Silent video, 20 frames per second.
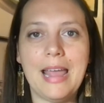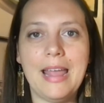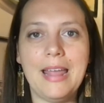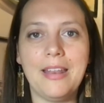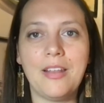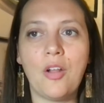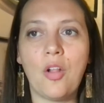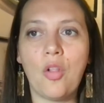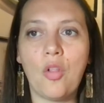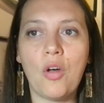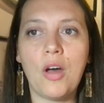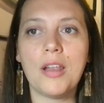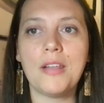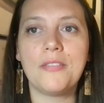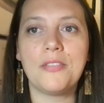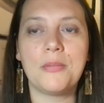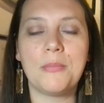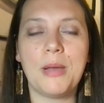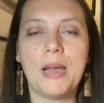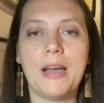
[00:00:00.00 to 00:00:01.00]
And a lot of
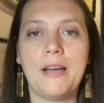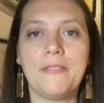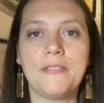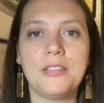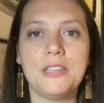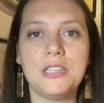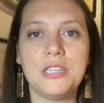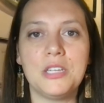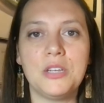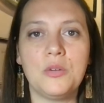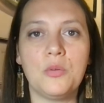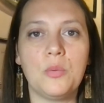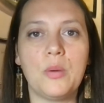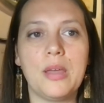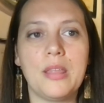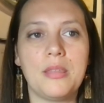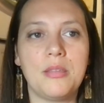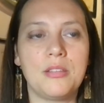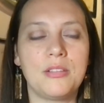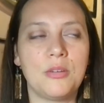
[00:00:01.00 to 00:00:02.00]
them have to do
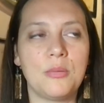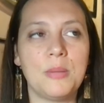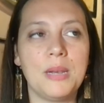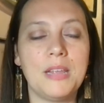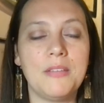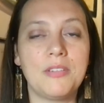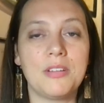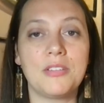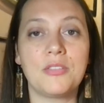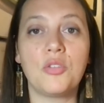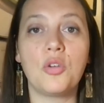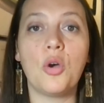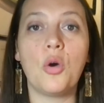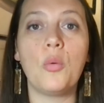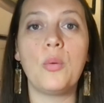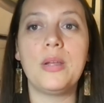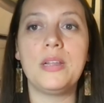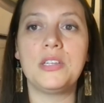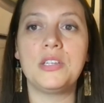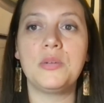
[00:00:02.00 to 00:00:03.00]
with so many of us
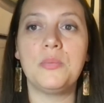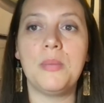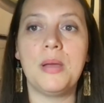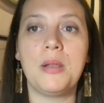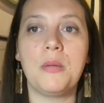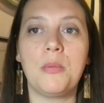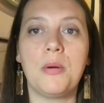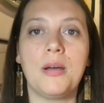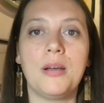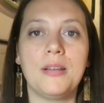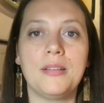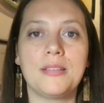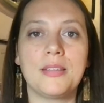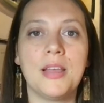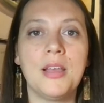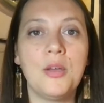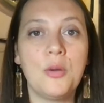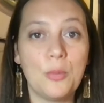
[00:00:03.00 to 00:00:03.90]
go into menopause